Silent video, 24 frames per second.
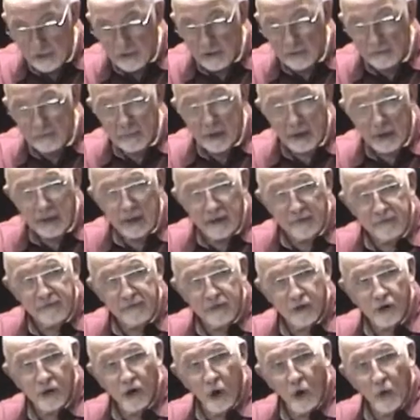But if you
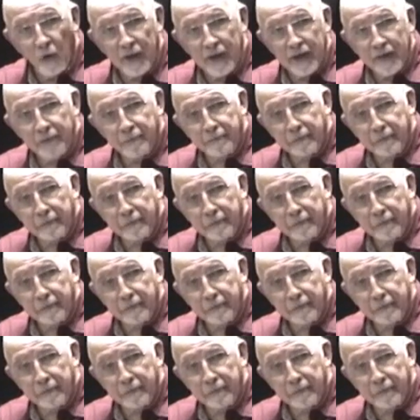go in